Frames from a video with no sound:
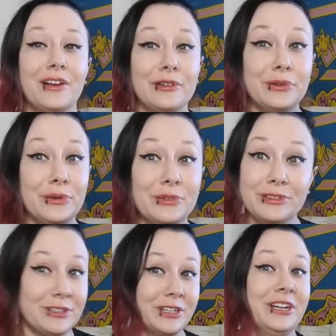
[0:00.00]
who
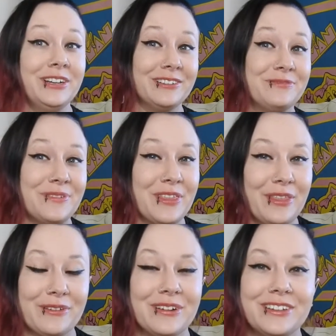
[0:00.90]
could have been
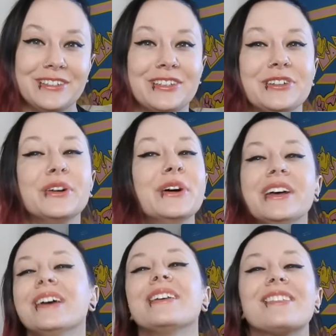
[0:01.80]
the one too.
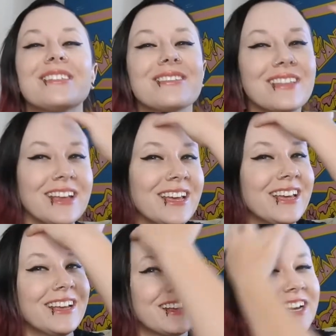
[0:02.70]
It just
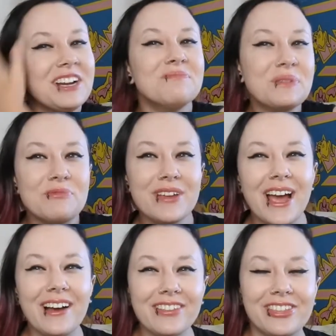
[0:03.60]
kind of put me
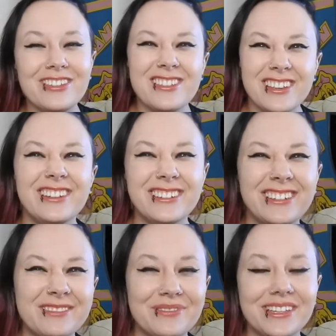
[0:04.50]
out that she
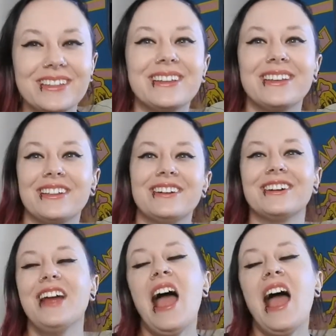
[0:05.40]
ended up being the killer.